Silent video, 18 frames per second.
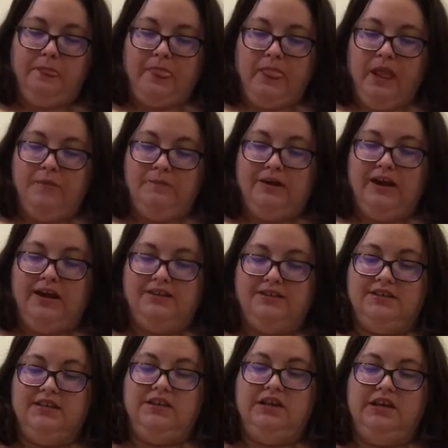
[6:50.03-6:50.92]
But as
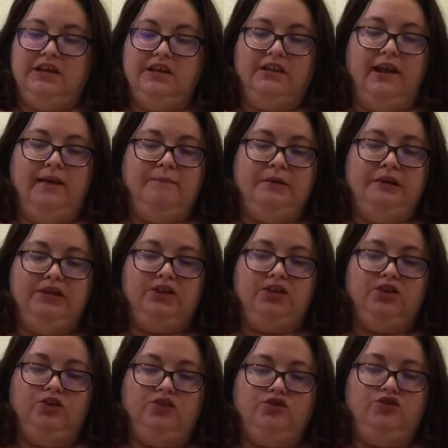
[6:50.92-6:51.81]
a kid, that pizza
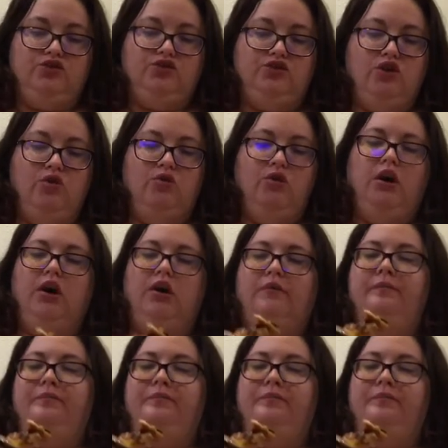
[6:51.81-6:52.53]
looked so good.